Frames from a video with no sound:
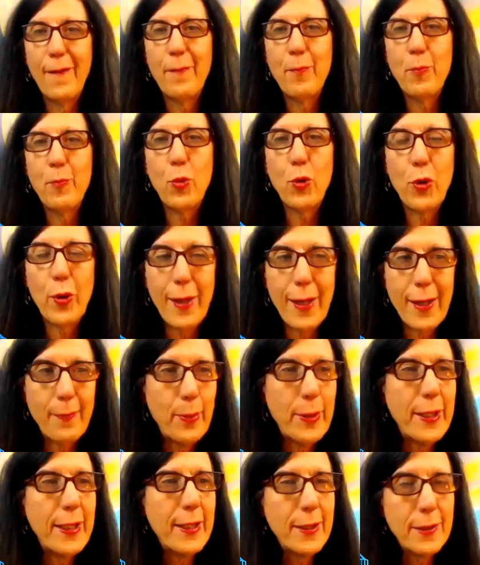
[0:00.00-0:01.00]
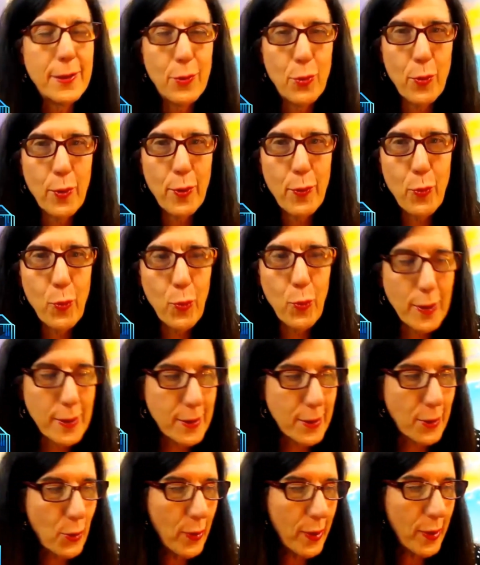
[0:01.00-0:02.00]
more at peace with what's
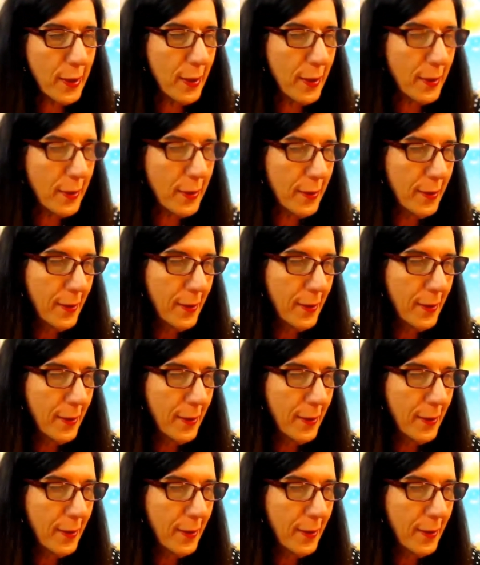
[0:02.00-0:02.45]
going on.